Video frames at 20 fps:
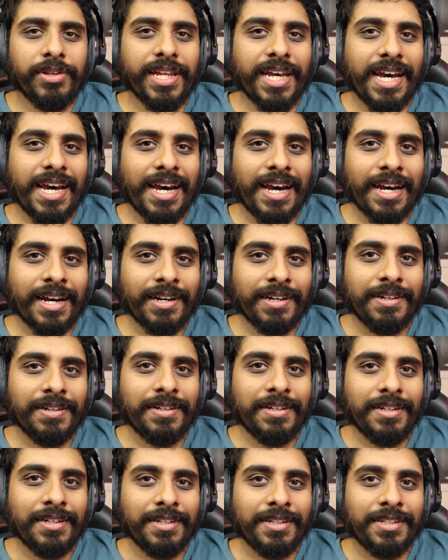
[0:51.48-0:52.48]
there!
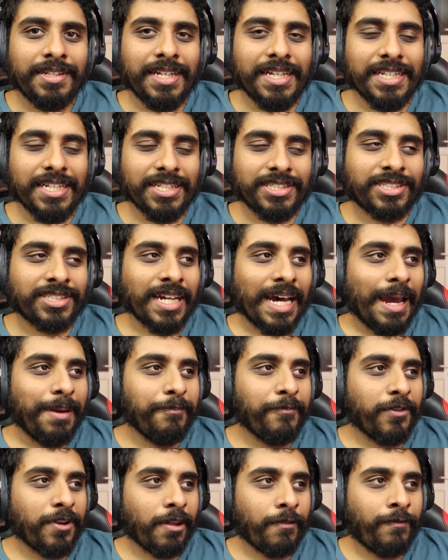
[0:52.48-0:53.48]
It is
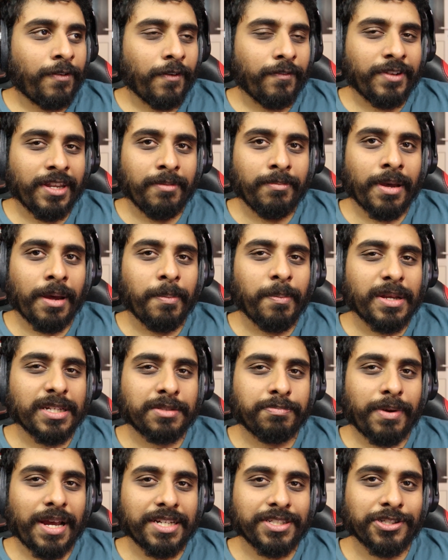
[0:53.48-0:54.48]
time for the 50 member
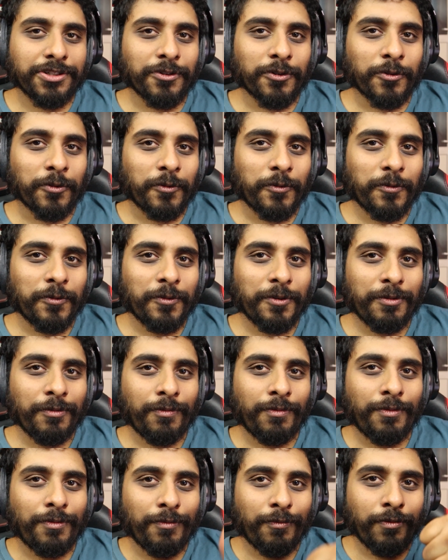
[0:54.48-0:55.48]
special.
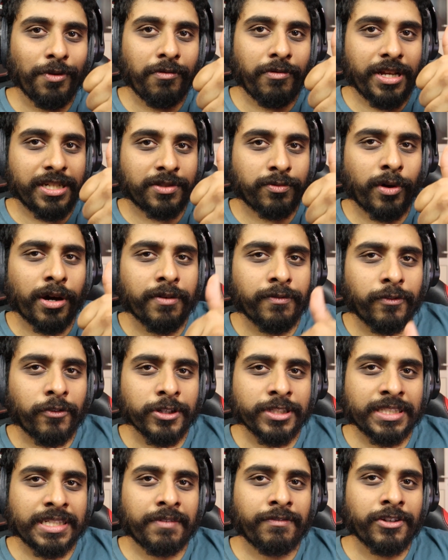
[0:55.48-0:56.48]
We reached
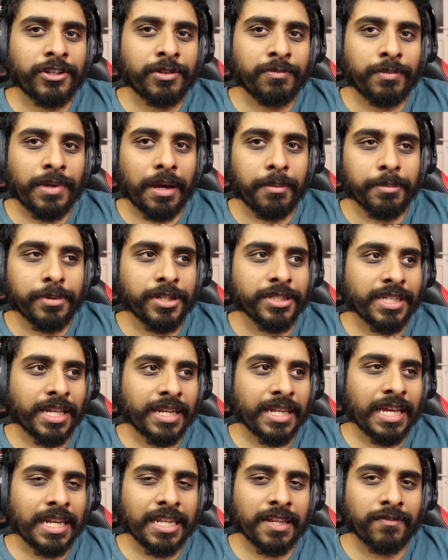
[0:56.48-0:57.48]
147 members at
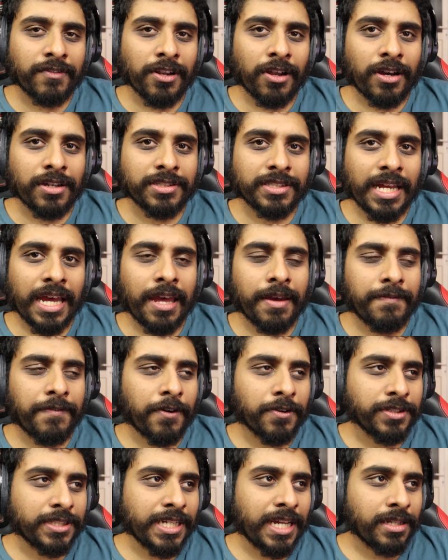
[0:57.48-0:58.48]
the end of last
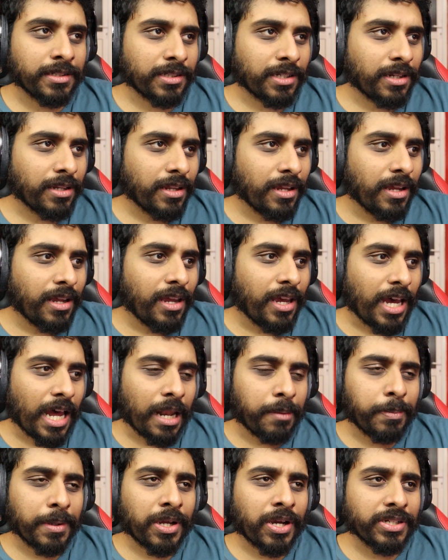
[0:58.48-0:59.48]
AFL season,
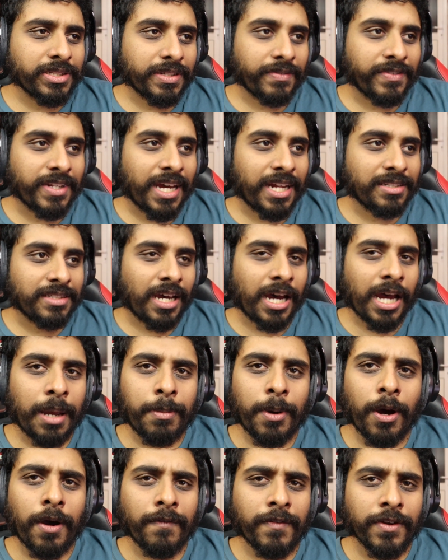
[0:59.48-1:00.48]
and because of that
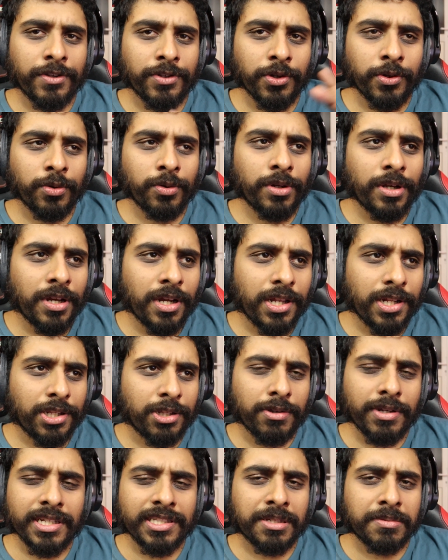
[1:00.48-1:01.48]
am overdue
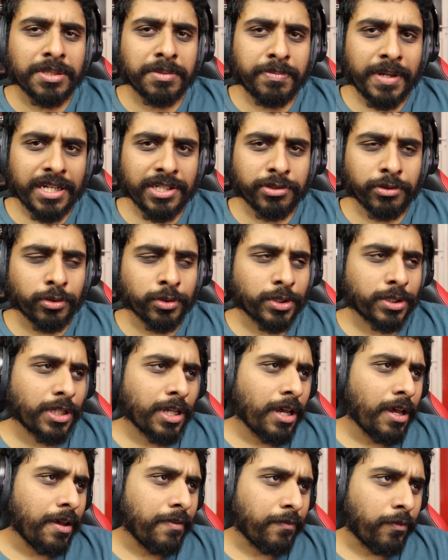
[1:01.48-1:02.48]
doing some specials
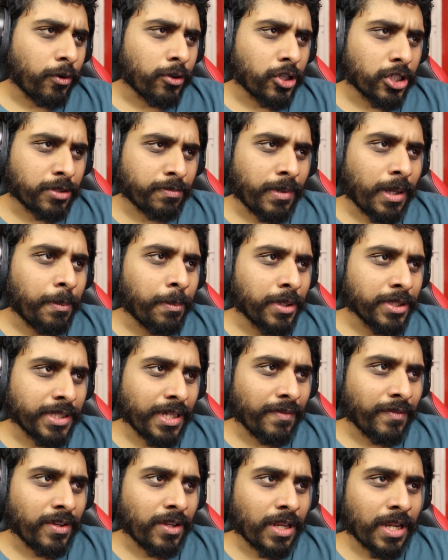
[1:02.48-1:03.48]
for those members,
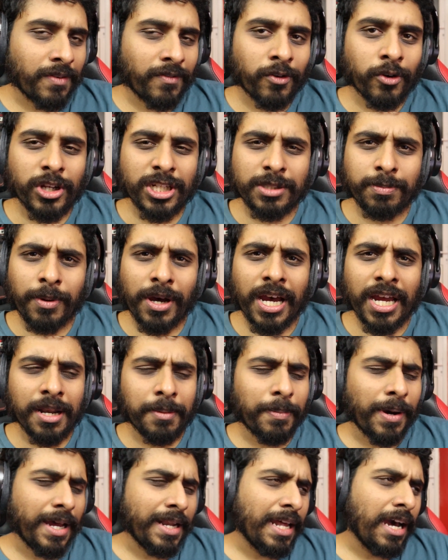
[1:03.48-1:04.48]
even though they've all
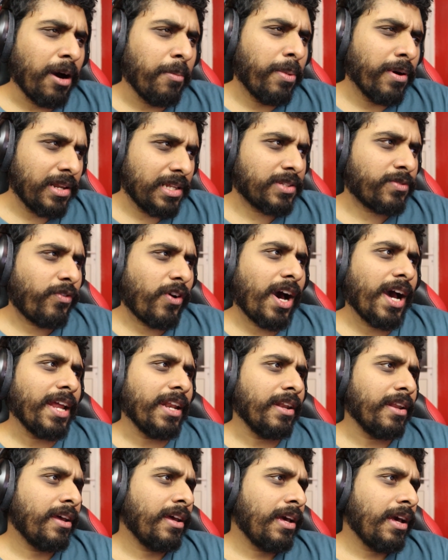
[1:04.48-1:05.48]
expired by now, but it's fine.